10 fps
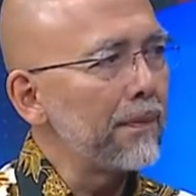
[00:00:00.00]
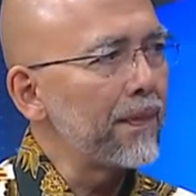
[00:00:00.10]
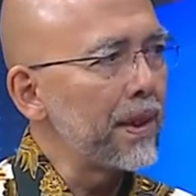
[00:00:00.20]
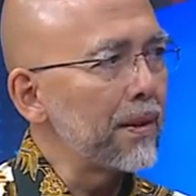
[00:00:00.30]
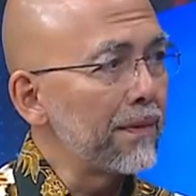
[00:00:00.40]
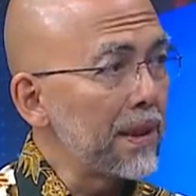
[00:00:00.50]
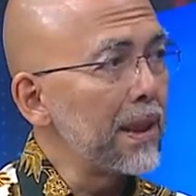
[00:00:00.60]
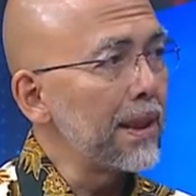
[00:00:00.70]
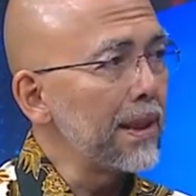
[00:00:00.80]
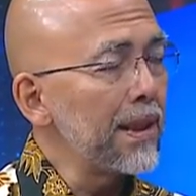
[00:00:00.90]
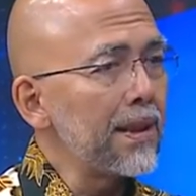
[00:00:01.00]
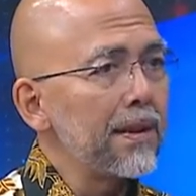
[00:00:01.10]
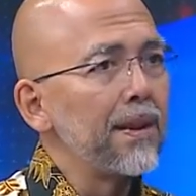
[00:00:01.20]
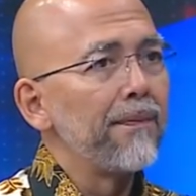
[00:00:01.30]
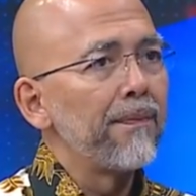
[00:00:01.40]
this facility,
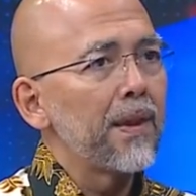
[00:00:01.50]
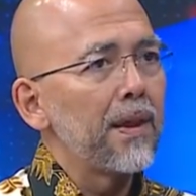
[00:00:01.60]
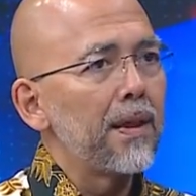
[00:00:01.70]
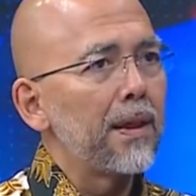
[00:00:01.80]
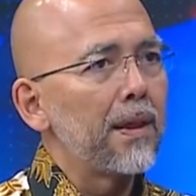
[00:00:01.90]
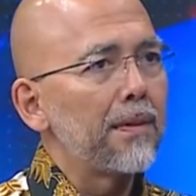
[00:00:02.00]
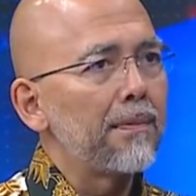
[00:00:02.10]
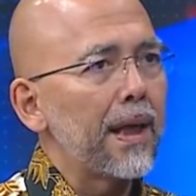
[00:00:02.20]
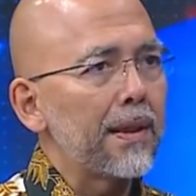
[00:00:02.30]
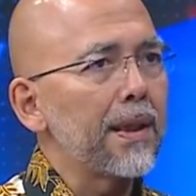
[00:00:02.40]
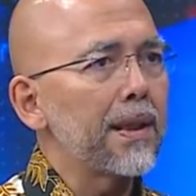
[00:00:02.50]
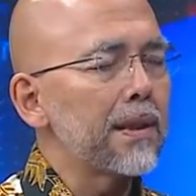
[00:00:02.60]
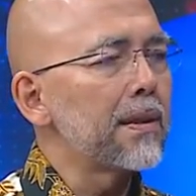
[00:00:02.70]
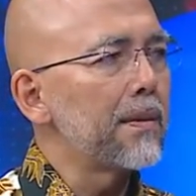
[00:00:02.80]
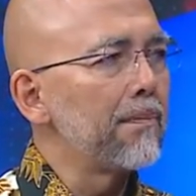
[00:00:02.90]
I think
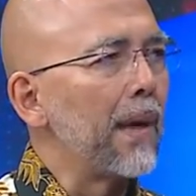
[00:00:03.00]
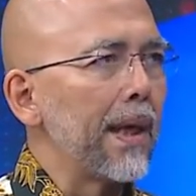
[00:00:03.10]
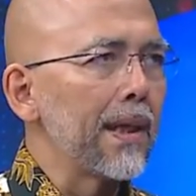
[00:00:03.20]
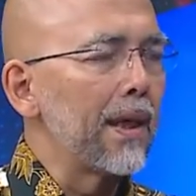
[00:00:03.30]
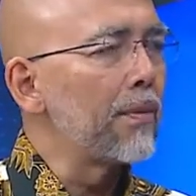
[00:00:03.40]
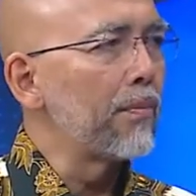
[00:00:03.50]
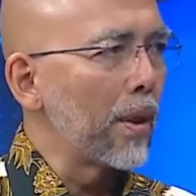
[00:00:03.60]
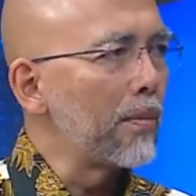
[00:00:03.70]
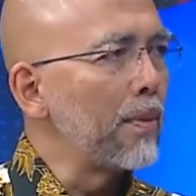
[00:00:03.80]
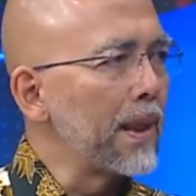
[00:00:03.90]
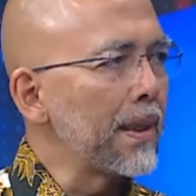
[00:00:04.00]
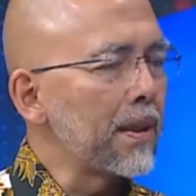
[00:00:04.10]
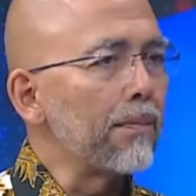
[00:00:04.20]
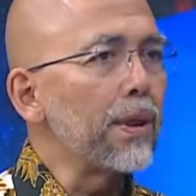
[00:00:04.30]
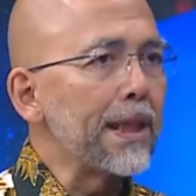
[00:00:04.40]
it's by now probably
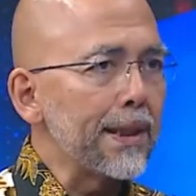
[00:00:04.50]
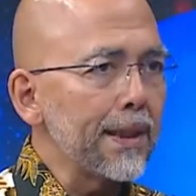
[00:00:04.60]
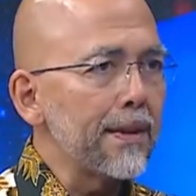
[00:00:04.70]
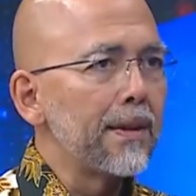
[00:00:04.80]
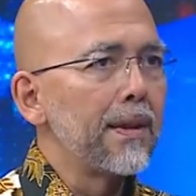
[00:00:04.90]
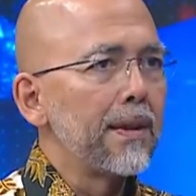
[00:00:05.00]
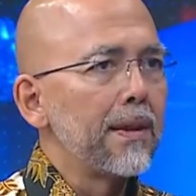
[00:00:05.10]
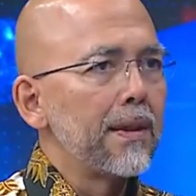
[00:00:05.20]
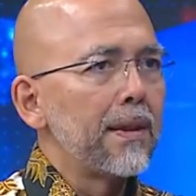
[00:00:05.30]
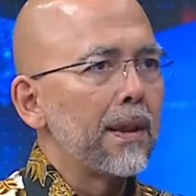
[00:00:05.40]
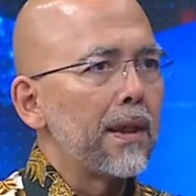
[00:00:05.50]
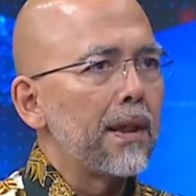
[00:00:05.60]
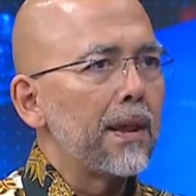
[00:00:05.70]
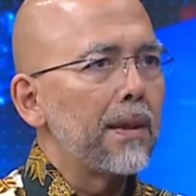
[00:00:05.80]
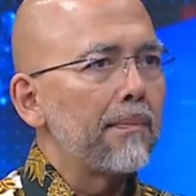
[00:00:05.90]
completed.
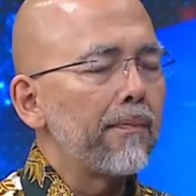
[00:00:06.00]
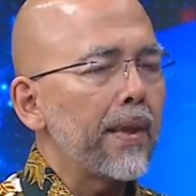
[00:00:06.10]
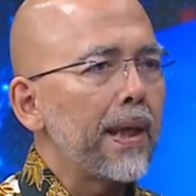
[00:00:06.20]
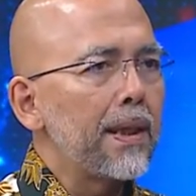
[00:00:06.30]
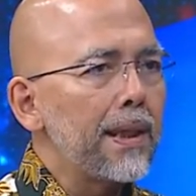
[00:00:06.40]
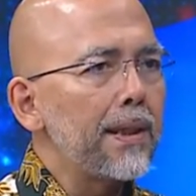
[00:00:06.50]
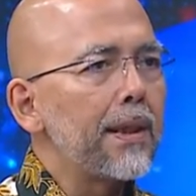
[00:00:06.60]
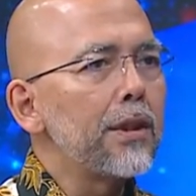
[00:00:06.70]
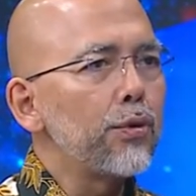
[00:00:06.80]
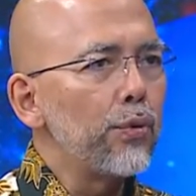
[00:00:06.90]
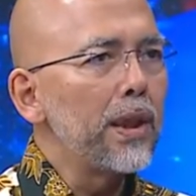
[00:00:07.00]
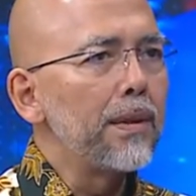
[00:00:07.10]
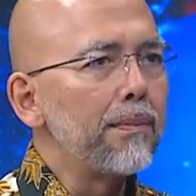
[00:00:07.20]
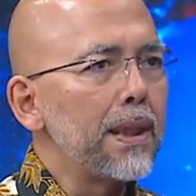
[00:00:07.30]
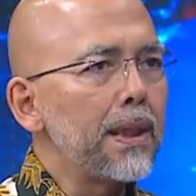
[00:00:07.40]
And leaders will
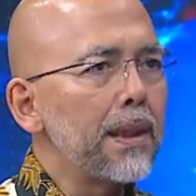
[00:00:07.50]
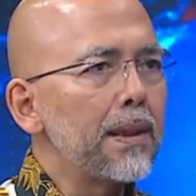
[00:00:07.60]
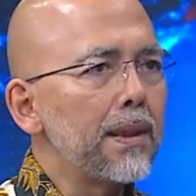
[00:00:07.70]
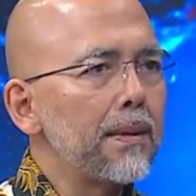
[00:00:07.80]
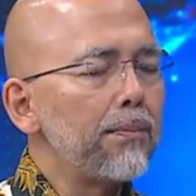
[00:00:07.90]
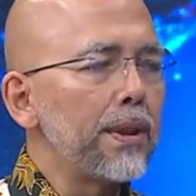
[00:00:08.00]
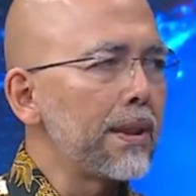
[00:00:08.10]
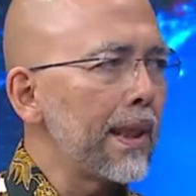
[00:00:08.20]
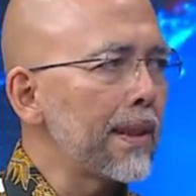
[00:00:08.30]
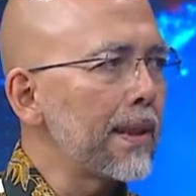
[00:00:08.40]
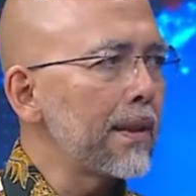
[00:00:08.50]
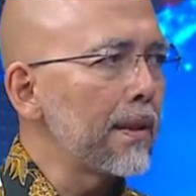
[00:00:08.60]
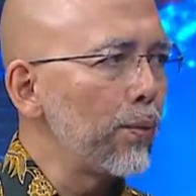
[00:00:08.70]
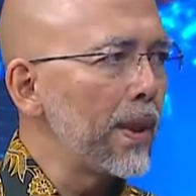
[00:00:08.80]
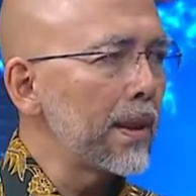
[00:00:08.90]
be presented
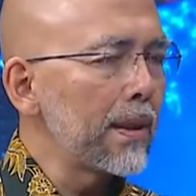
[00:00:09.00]
with